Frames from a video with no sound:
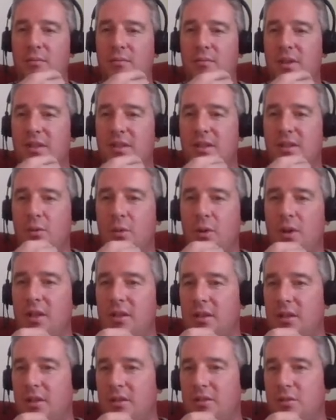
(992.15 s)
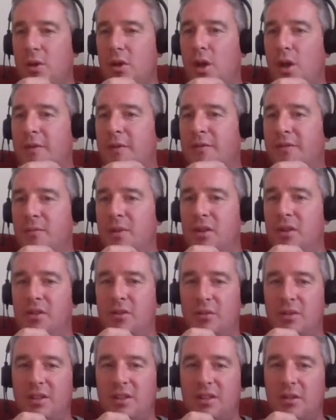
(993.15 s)
There's quite a lot of information
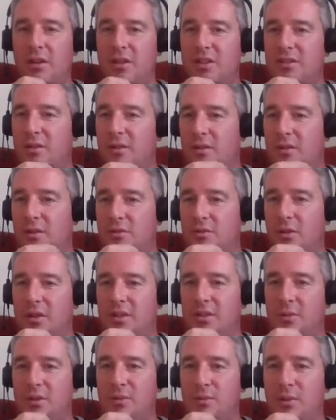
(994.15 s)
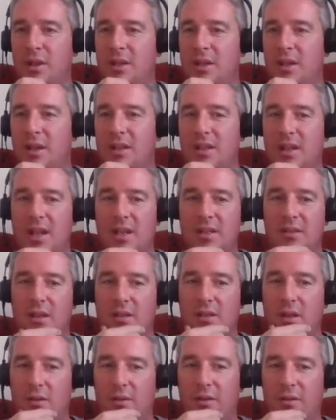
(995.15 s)
on this slide, so I'll try to explain it as I
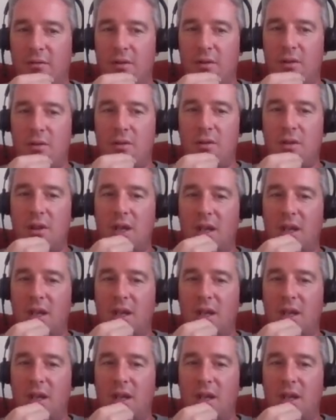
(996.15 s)
go through.